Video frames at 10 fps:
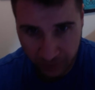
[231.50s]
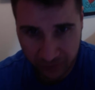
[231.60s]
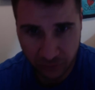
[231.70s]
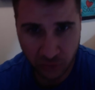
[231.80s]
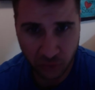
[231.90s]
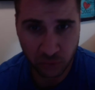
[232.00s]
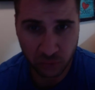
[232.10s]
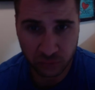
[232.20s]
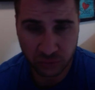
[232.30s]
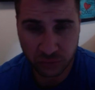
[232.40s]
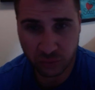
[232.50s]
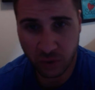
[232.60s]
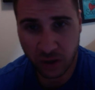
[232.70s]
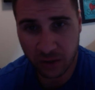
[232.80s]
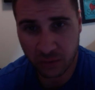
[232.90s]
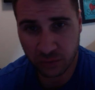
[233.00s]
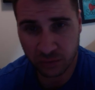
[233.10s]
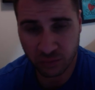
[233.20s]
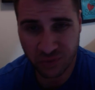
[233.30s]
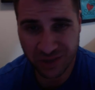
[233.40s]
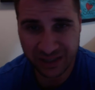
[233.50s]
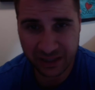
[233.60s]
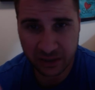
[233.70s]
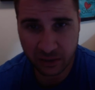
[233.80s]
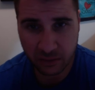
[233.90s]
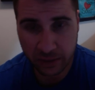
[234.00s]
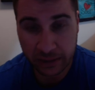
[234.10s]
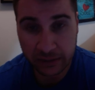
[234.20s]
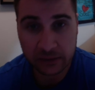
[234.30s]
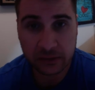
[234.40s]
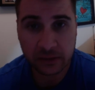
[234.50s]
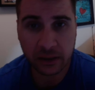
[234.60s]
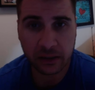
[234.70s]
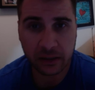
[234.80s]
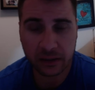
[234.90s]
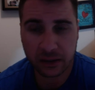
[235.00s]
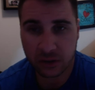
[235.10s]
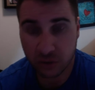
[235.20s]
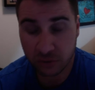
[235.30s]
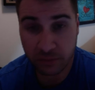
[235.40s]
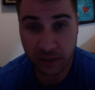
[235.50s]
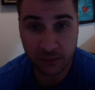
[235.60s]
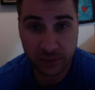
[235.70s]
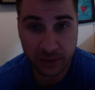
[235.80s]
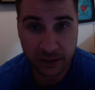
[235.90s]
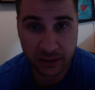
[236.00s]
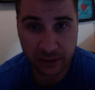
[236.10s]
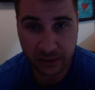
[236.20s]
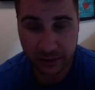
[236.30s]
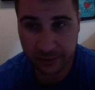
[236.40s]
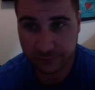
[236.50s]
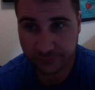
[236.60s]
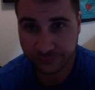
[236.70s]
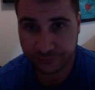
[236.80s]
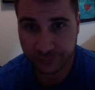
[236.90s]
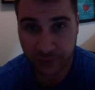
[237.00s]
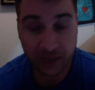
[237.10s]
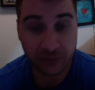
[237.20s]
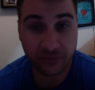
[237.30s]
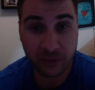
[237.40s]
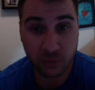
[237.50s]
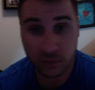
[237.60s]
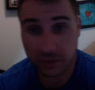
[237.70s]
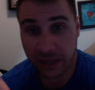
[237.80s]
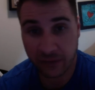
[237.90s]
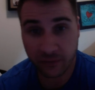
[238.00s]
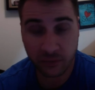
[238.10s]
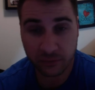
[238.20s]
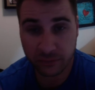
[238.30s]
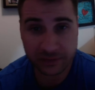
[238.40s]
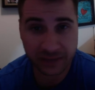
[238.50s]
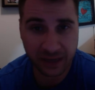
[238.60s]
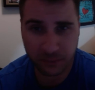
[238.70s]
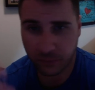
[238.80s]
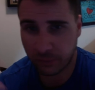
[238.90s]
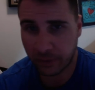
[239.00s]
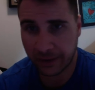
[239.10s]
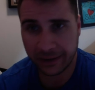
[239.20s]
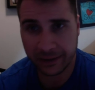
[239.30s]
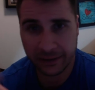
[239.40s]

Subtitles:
no water would really go in. I could maybe if it would ever, for example, by